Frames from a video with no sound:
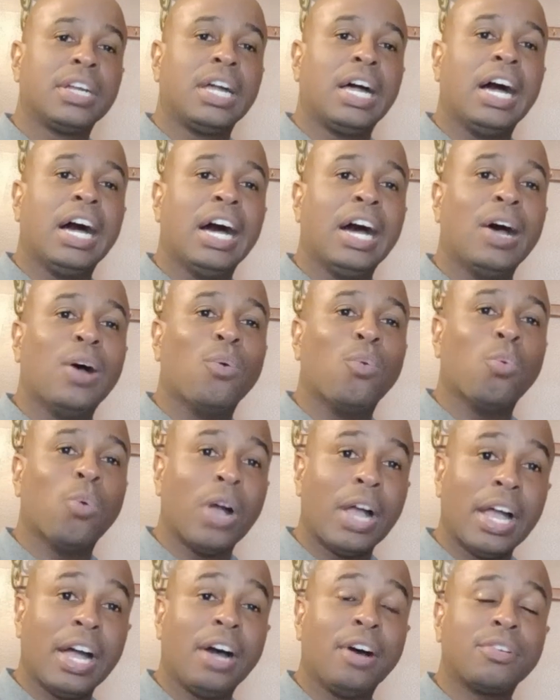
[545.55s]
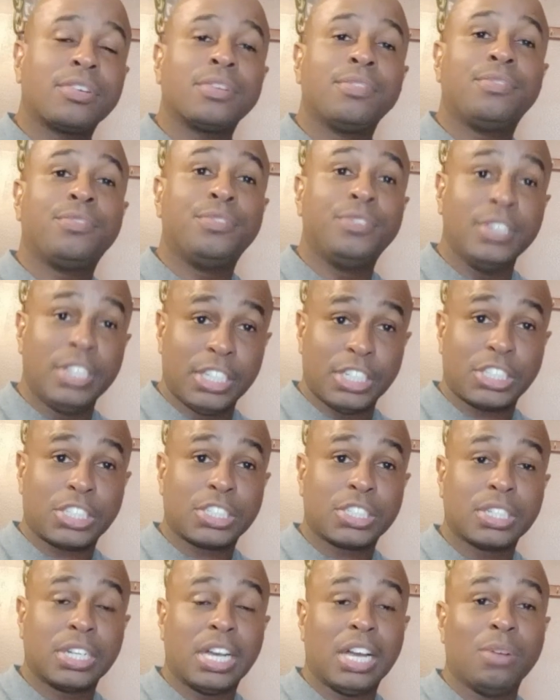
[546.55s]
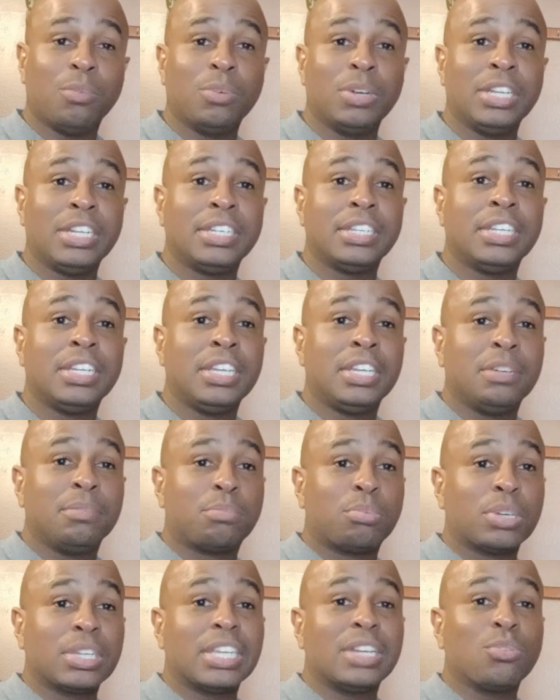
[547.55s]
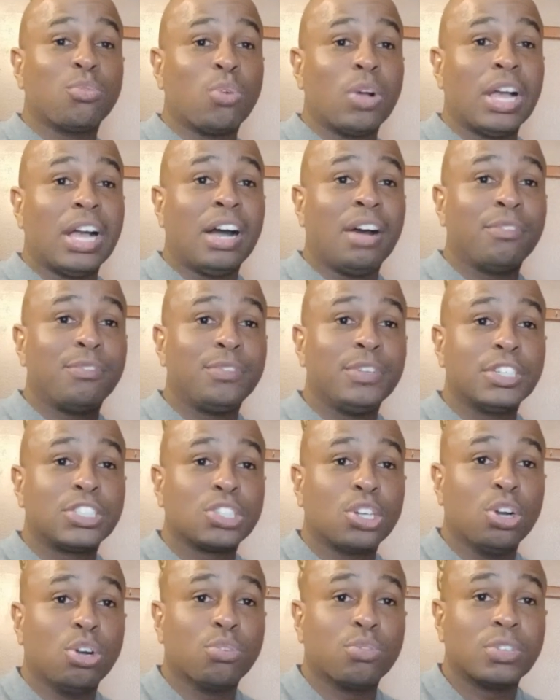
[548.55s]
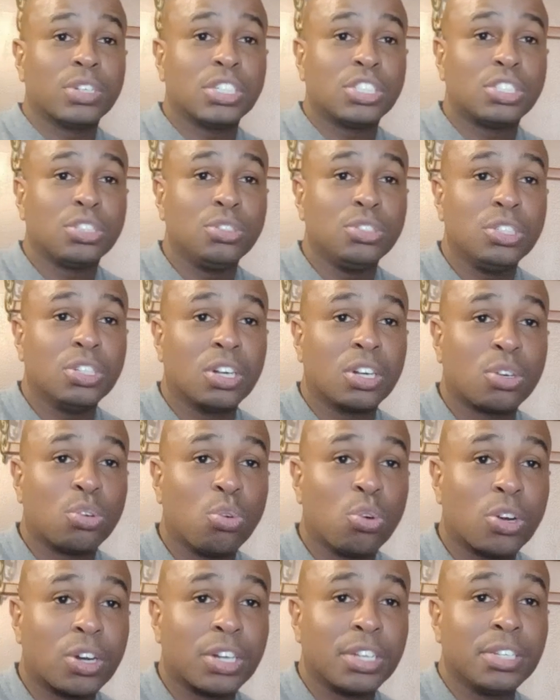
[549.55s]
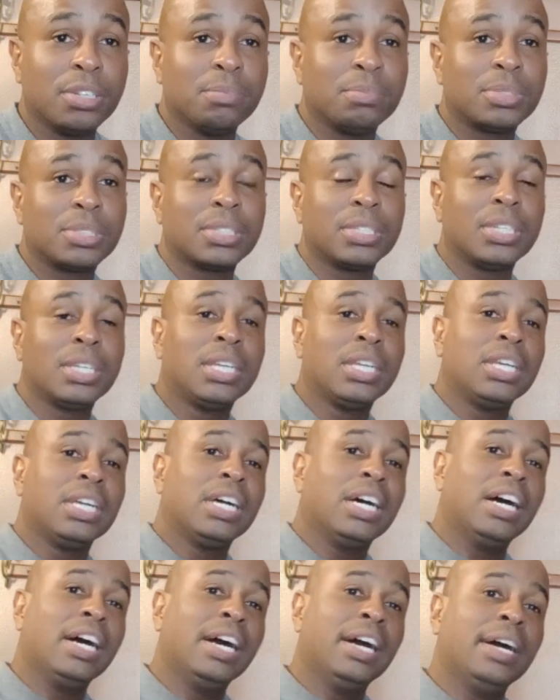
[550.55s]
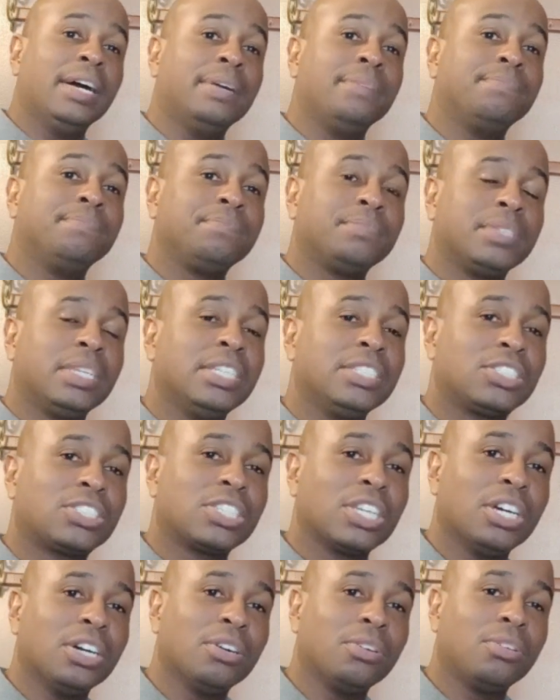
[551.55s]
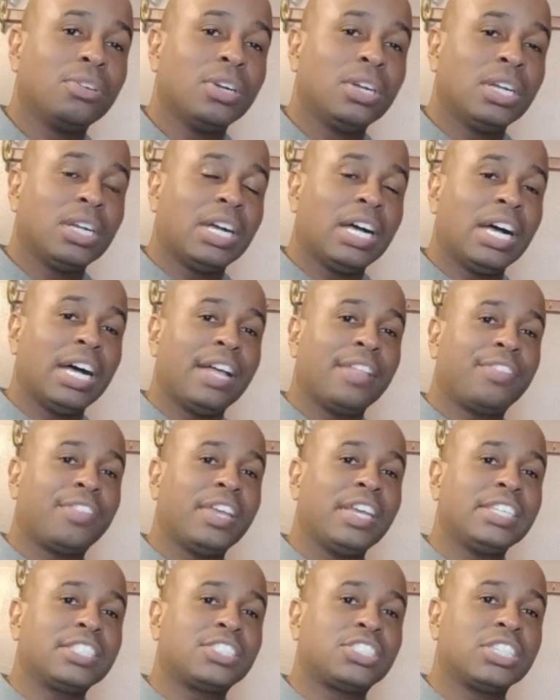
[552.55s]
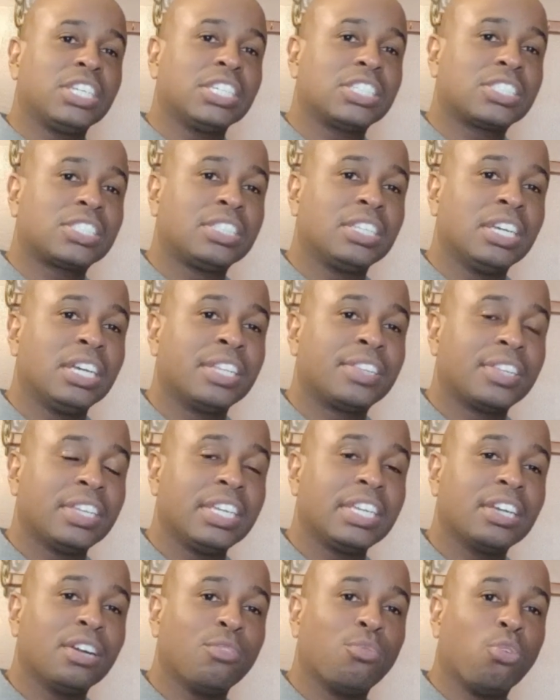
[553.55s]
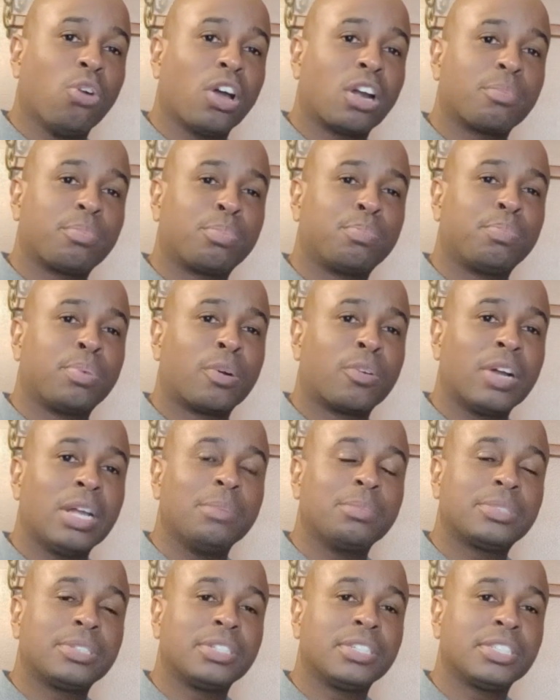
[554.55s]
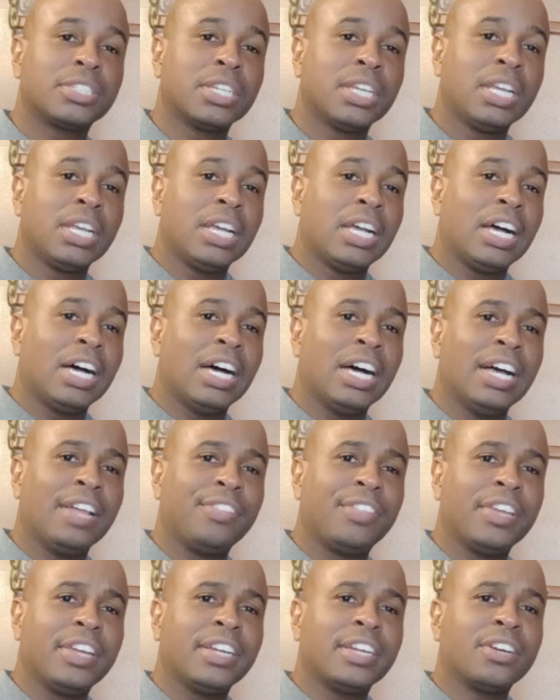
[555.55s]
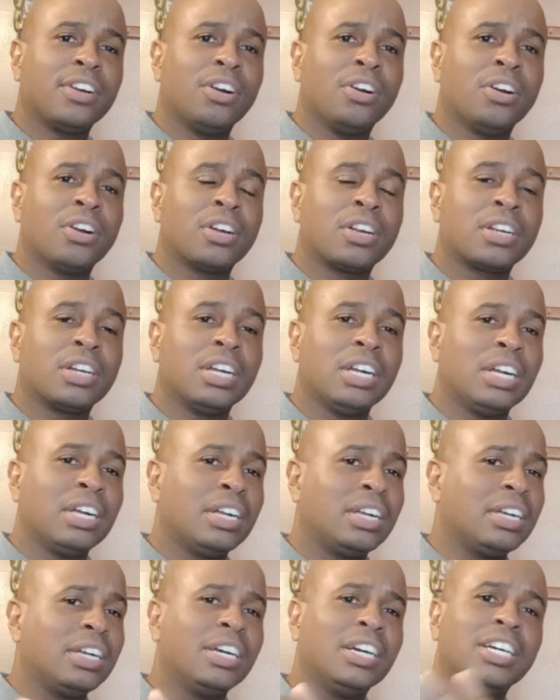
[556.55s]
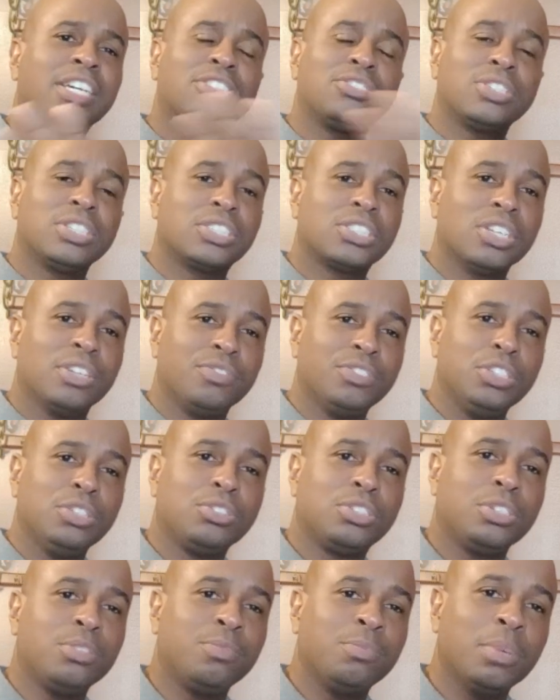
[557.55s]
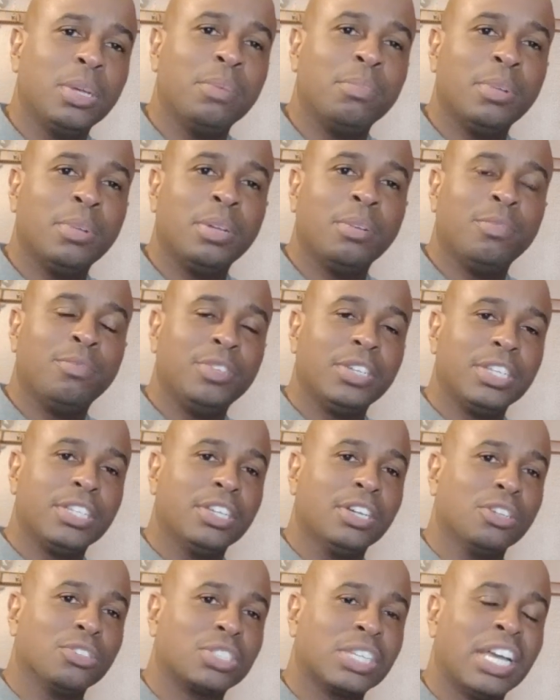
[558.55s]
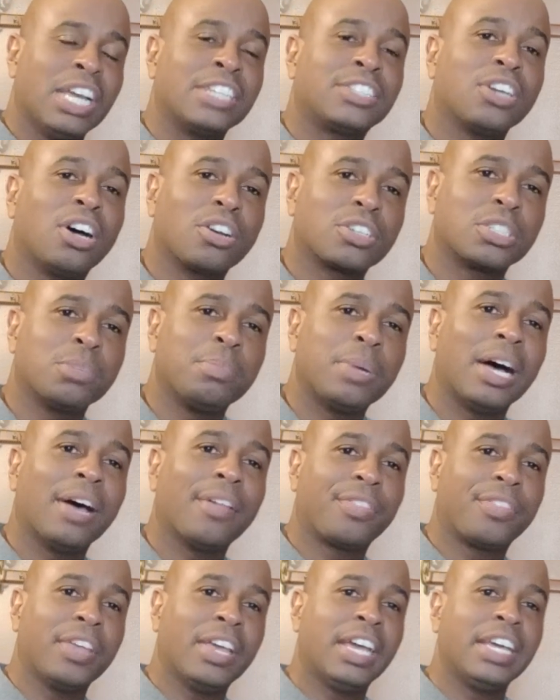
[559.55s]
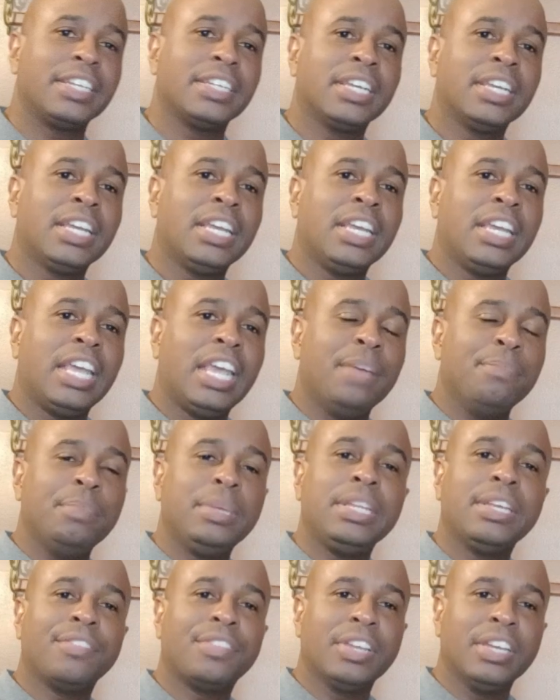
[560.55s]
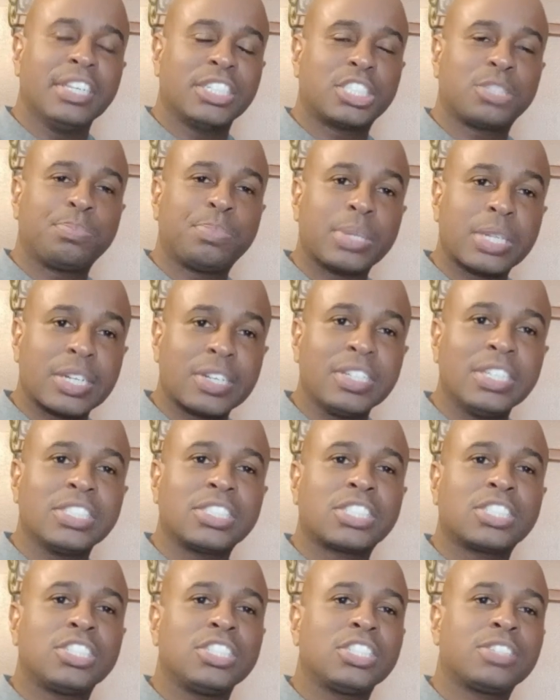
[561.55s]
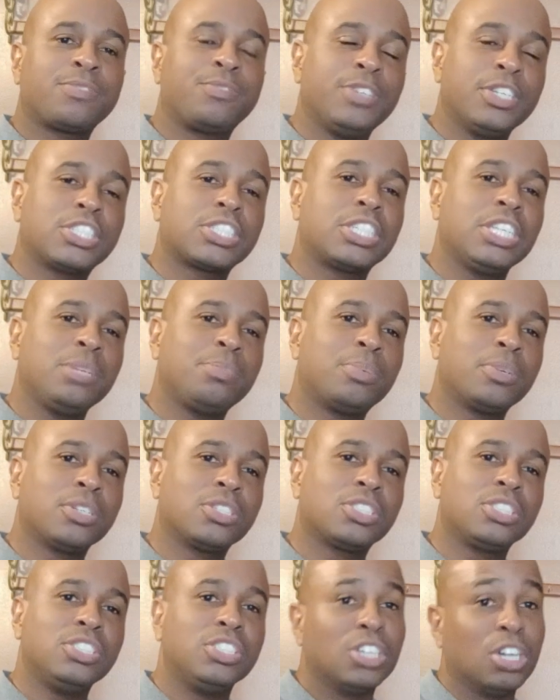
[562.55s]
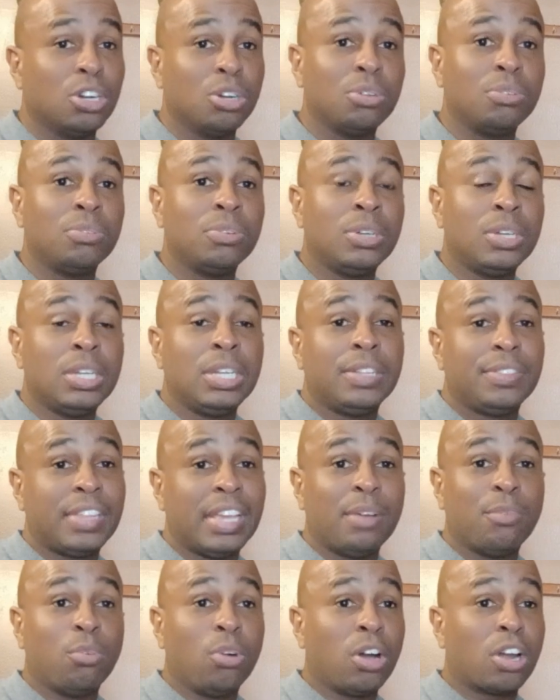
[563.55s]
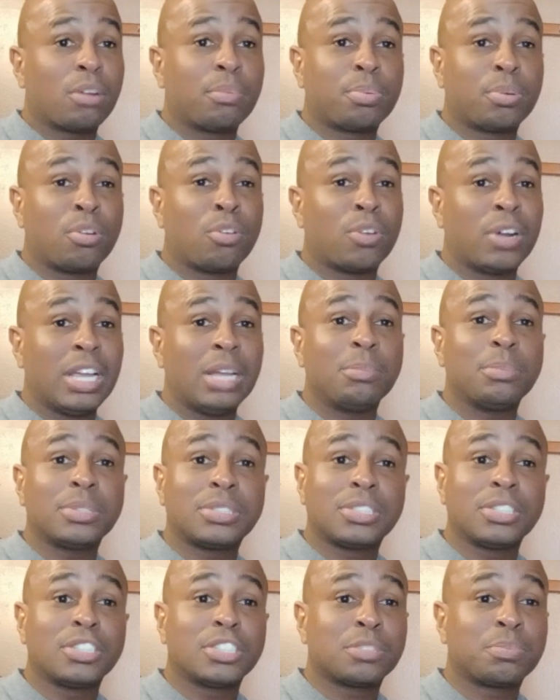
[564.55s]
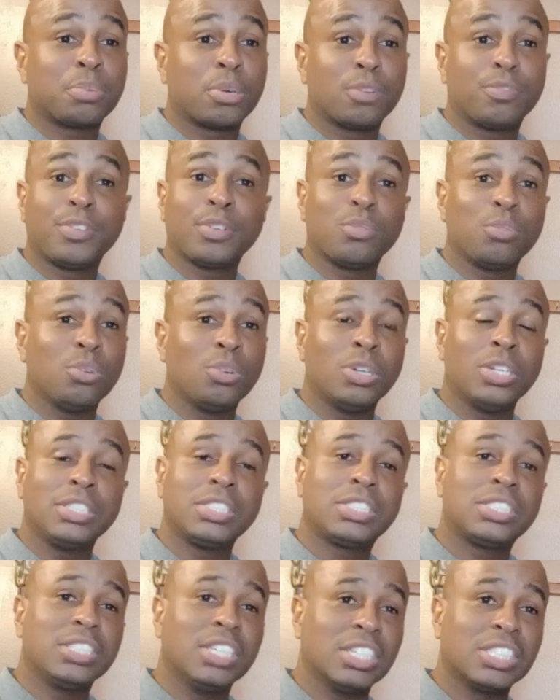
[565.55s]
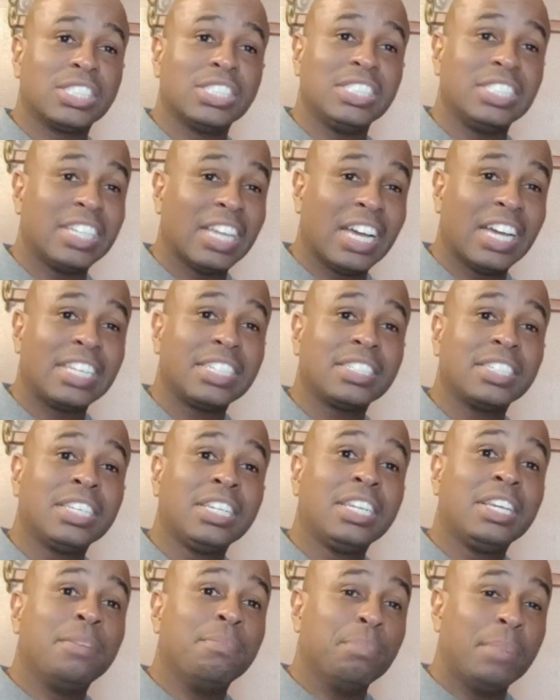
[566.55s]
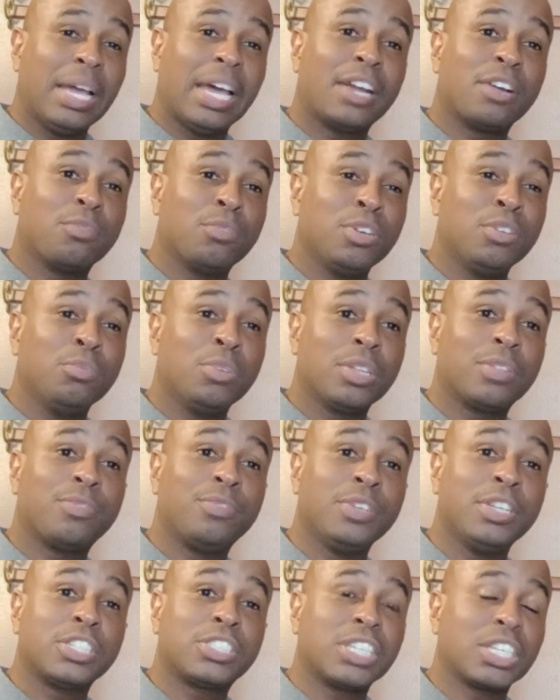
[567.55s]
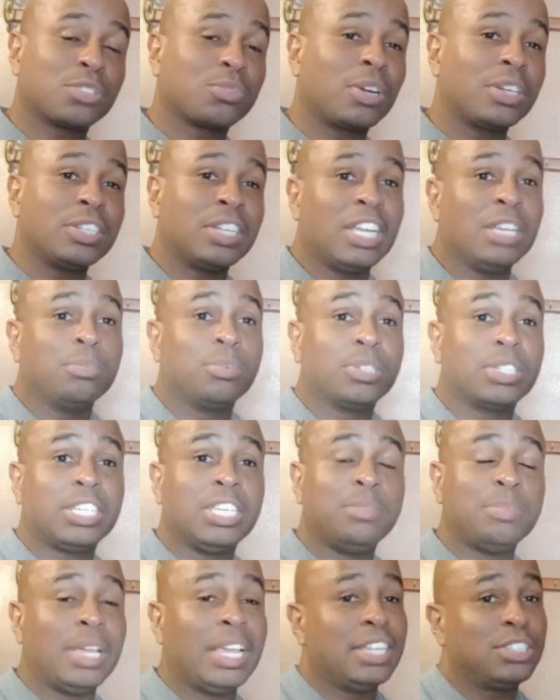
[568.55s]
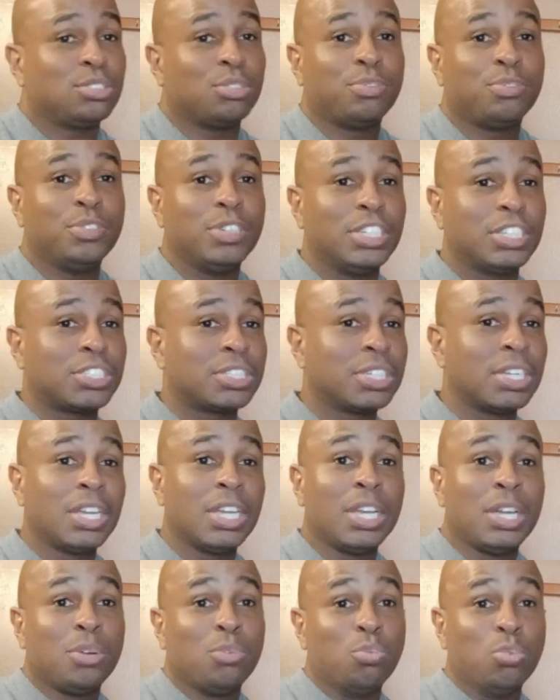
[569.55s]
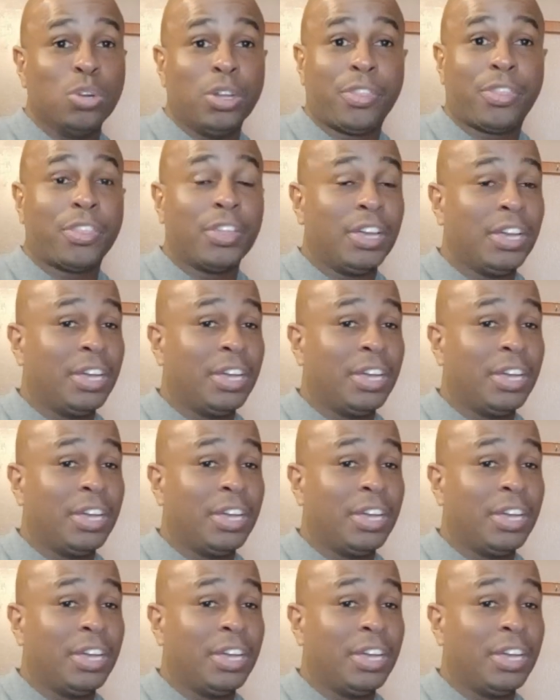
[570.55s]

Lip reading: wild fish when bringing wild fish over into your aquariums. And so that's just the thing of water parameters. There are hundreds of YouTube videos that talks about that, and many of the experienced fish keepers know that water parameters, perfect ones, does not matter with fish. That's why you're able to keep angelfish with